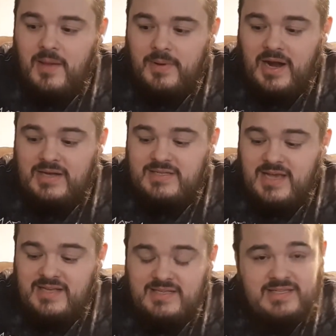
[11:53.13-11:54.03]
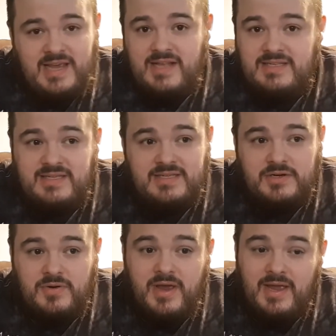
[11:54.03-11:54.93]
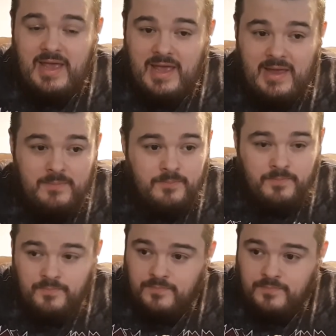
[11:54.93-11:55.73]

But honestly, as it stands, this is a great game